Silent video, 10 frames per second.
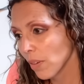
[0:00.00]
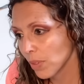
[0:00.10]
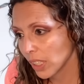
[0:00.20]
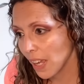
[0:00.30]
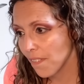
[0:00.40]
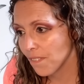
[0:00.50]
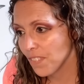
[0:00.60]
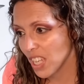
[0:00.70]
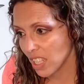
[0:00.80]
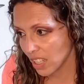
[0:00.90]
I'm really
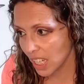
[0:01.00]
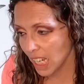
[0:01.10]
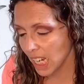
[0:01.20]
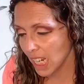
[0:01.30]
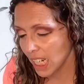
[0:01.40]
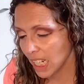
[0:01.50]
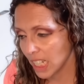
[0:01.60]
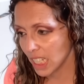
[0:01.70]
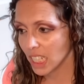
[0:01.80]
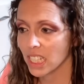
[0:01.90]
feeling
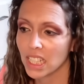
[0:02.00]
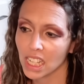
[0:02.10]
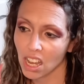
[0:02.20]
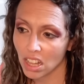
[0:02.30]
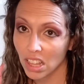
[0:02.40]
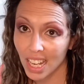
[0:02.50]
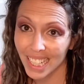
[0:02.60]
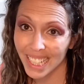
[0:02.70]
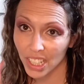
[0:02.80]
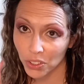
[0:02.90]
is a lot
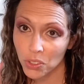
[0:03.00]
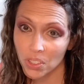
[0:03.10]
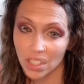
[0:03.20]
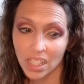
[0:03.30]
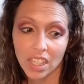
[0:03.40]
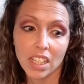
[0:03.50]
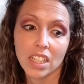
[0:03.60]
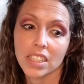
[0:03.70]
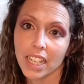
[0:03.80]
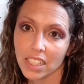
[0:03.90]
of guilt,
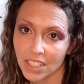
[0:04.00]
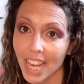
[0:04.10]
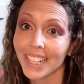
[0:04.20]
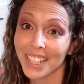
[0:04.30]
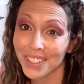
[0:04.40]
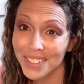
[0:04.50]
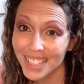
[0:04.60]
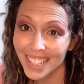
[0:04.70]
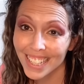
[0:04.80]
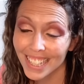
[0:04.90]
like a lot of guilt.